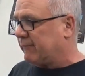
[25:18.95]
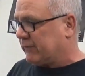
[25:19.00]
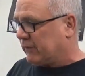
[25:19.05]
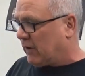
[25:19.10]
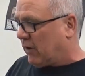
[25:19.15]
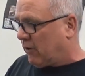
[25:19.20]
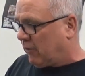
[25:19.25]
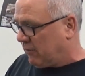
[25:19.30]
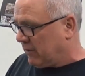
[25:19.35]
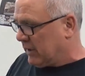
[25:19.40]

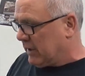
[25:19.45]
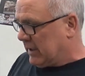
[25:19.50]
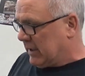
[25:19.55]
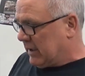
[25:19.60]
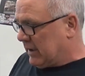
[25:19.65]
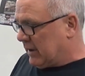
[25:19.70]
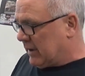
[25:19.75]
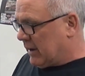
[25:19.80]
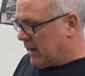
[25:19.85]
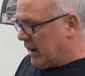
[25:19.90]
So
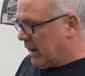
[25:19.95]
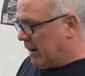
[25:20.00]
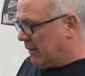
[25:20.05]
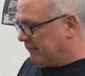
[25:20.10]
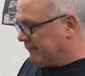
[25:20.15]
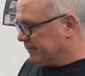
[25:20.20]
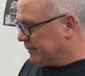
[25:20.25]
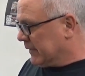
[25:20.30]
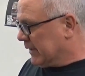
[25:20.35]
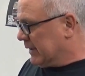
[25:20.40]

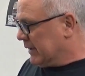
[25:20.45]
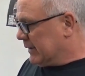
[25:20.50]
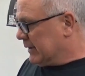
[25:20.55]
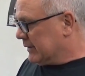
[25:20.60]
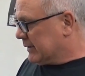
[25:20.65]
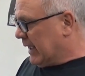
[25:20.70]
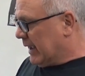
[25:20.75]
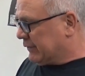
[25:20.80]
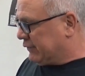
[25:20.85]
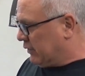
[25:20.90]

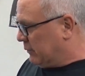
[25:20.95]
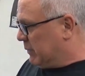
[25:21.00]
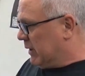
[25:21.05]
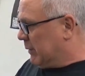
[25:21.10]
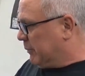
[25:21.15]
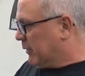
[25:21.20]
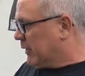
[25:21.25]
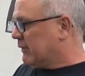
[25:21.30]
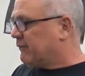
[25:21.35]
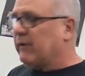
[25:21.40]
that should be a
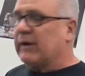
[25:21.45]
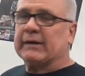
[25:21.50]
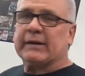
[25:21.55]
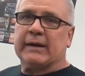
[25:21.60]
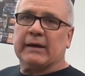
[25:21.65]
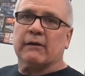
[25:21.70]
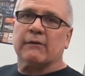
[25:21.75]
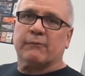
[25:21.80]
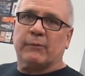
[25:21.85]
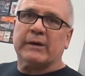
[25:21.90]
pretty fun
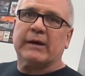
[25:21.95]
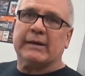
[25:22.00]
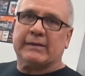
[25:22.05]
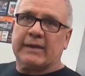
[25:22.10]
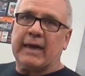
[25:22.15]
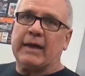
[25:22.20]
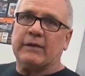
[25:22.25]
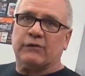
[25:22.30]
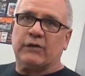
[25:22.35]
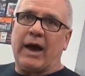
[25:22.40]
deal if we get
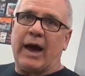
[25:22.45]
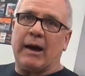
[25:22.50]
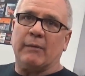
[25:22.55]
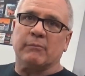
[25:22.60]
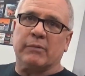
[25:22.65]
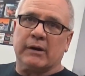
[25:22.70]
that job.